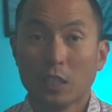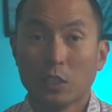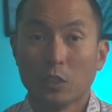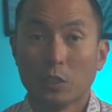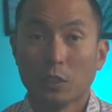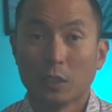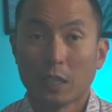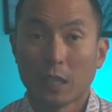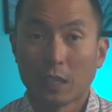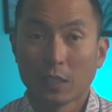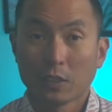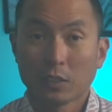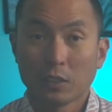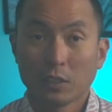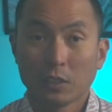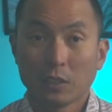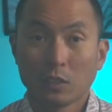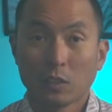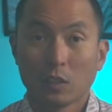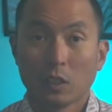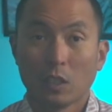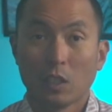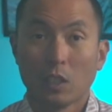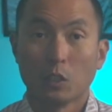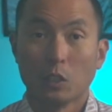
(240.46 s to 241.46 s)
in your
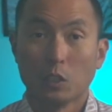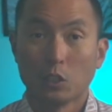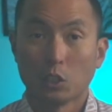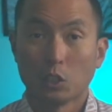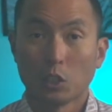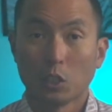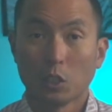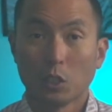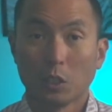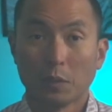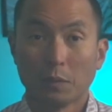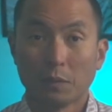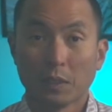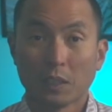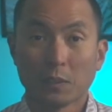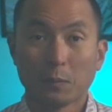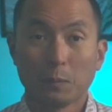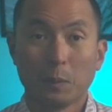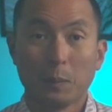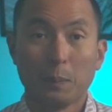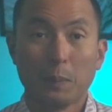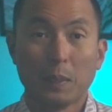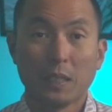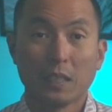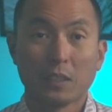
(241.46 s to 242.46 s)
analysis to ensure your
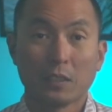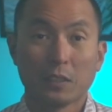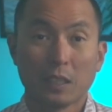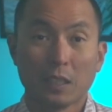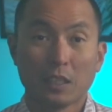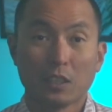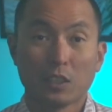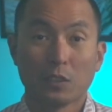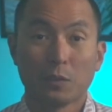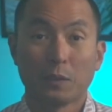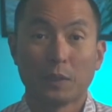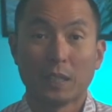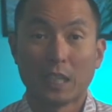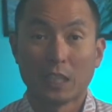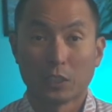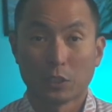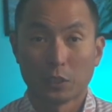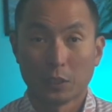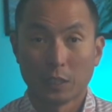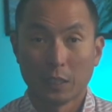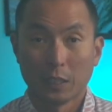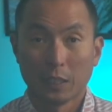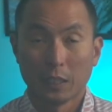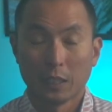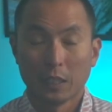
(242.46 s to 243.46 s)
investment makes sense
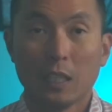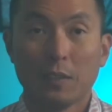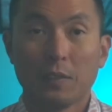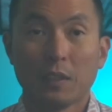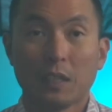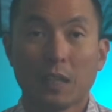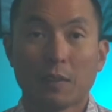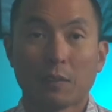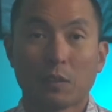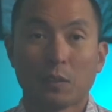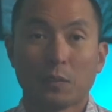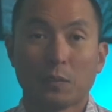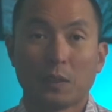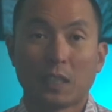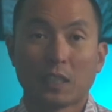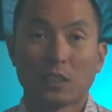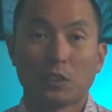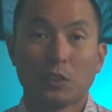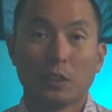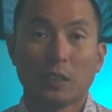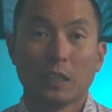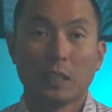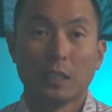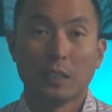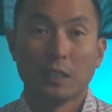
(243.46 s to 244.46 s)
financially, even after
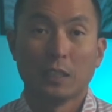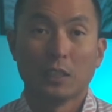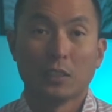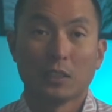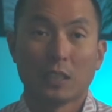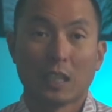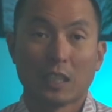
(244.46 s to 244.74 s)
factoring in these